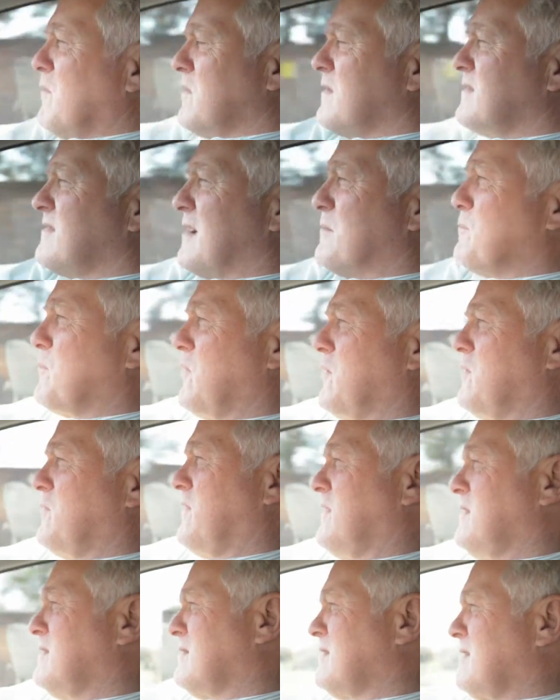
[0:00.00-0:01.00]
wouldn't say I'm
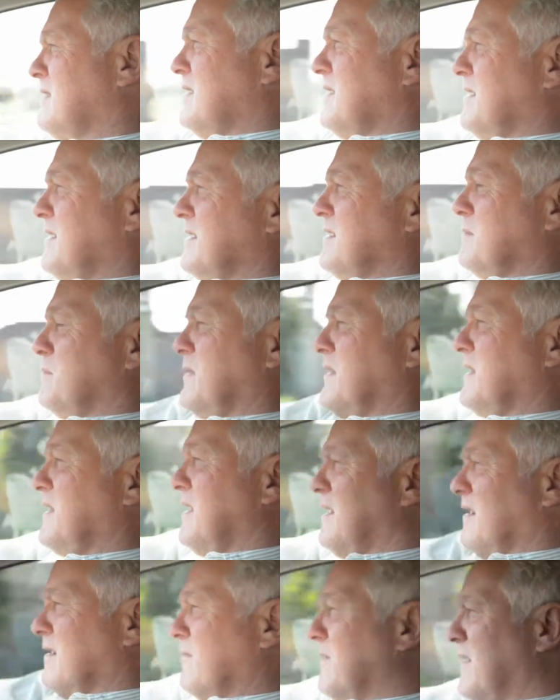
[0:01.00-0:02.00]
perfect.
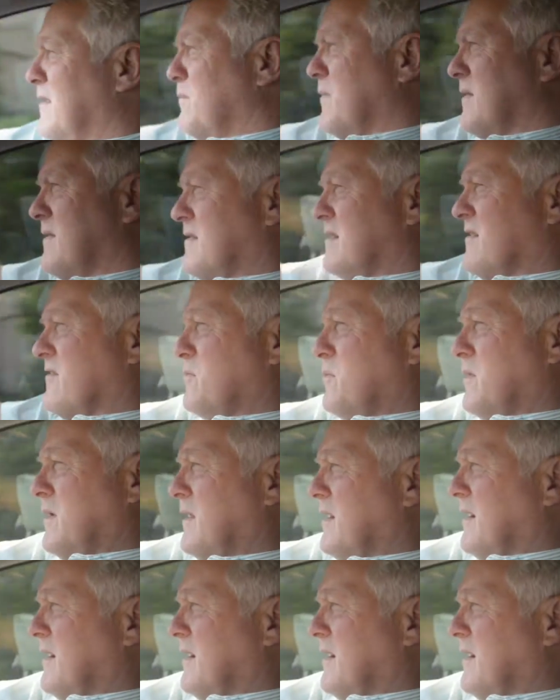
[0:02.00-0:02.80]
Yeah, I rate myself pretty